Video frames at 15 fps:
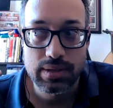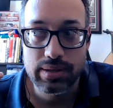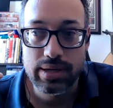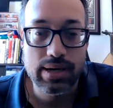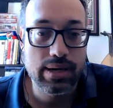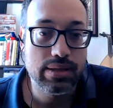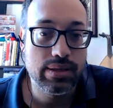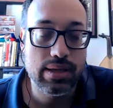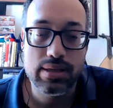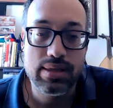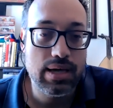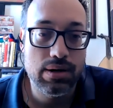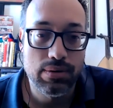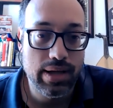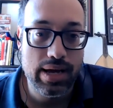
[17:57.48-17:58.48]
They, they,
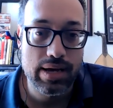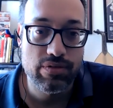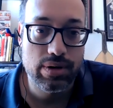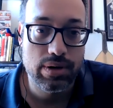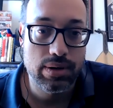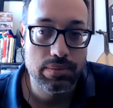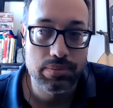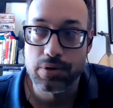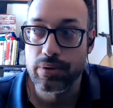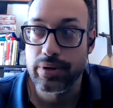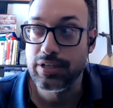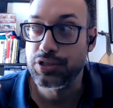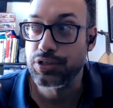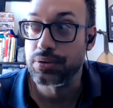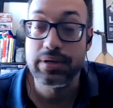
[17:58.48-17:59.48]
they don't have a
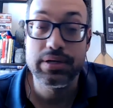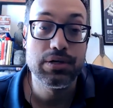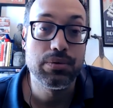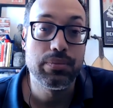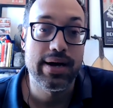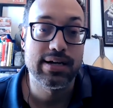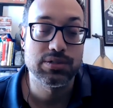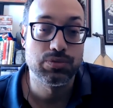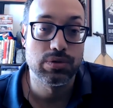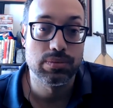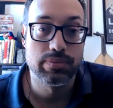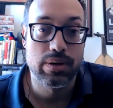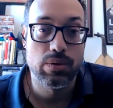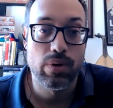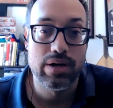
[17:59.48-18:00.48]
Croatian or EU
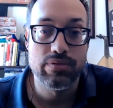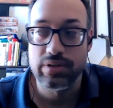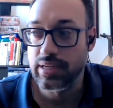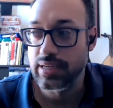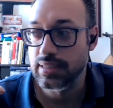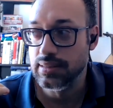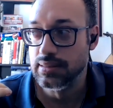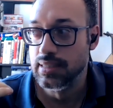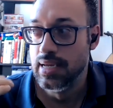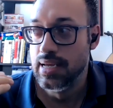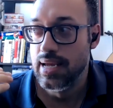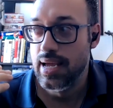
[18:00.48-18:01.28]
passport. My wife and kid,